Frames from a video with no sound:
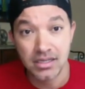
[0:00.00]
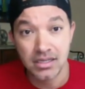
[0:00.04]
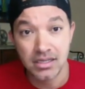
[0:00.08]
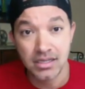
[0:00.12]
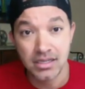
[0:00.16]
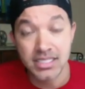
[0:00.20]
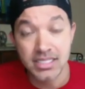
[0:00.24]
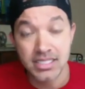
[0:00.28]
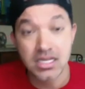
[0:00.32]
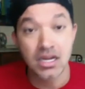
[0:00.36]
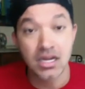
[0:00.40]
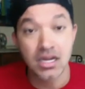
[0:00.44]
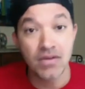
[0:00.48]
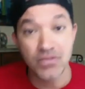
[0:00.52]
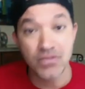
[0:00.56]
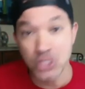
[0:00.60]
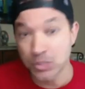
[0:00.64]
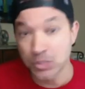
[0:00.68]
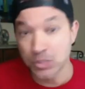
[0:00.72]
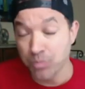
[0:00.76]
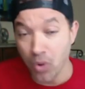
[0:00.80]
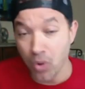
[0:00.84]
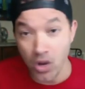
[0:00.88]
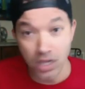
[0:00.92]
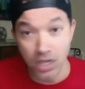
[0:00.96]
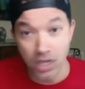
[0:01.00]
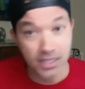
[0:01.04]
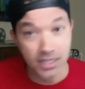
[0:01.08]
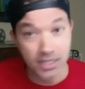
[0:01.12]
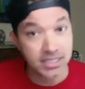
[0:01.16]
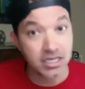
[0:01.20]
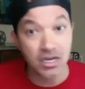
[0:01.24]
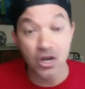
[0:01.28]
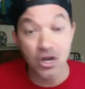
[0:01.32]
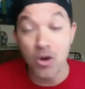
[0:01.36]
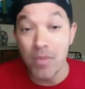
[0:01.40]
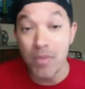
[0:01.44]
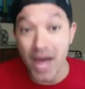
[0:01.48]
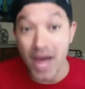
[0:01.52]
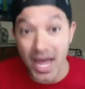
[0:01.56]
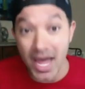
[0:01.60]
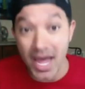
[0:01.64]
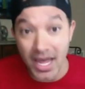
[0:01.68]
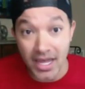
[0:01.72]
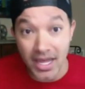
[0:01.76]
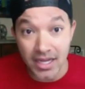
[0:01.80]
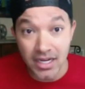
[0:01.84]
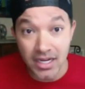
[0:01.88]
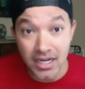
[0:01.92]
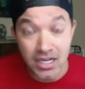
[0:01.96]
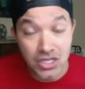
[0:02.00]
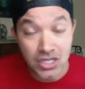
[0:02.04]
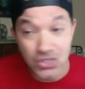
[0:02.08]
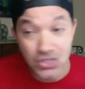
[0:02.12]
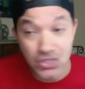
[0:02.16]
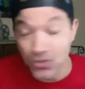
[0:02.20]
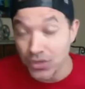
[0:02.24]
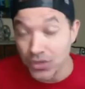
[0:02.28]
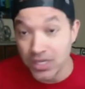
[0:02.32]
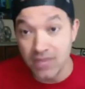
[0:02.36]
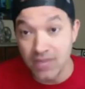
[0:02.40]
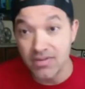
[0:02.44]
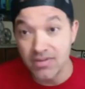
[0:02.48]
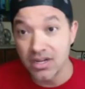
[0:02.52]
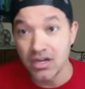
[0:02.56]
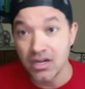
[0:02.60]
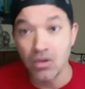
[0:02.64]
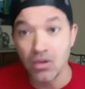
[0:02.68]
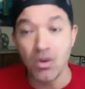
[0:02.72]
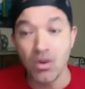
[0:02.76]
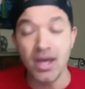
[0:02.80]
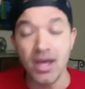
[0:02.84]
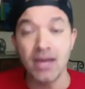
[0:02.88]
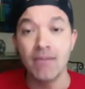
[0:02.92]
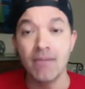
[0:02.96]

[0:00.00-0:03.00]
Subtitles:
It's going to spoil. It's going to go bad. So they're giving it away.